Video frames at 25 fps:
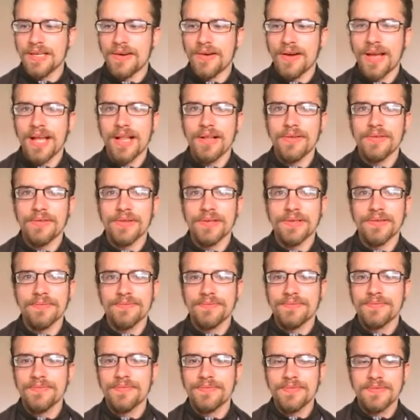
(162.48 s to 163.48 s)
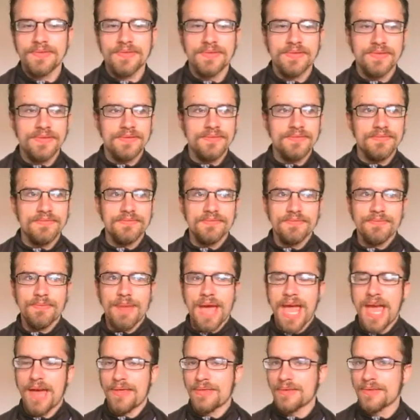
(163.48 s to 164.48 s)
held the
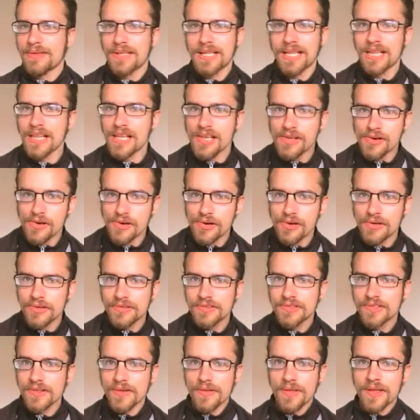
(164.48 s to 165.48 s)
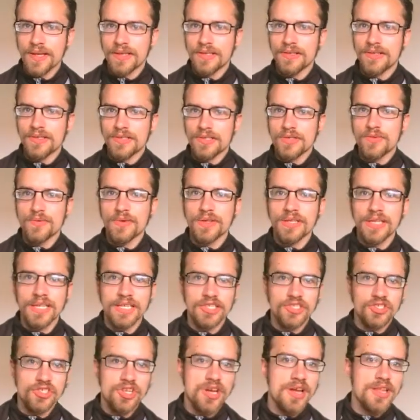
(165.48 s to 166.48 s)
path clear so that she wouldn't
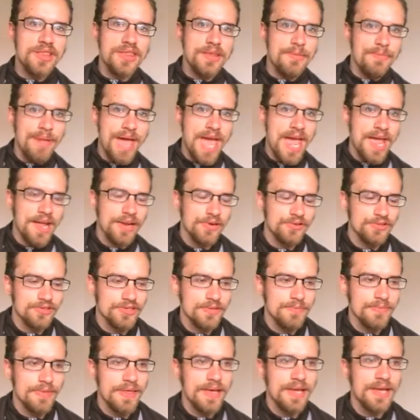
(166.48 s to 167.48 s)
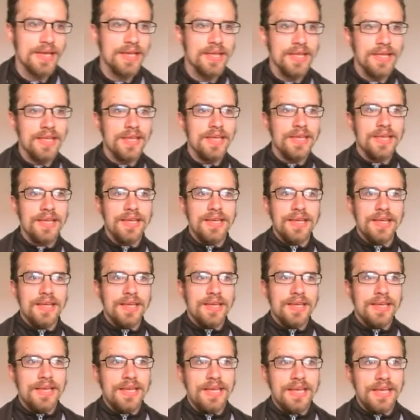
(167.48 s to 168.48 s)
get shot in the back or something?
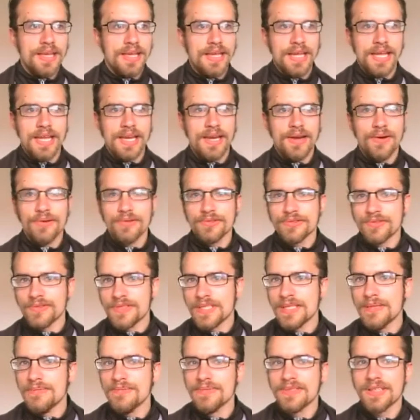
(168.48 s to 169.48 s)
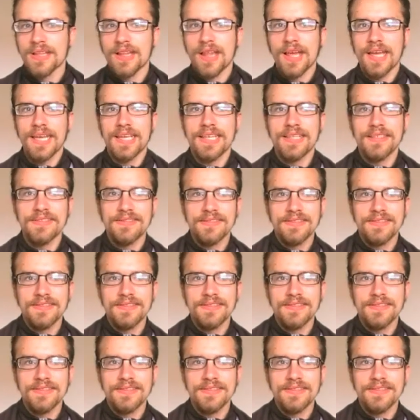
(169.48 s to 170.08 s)
And it also seems like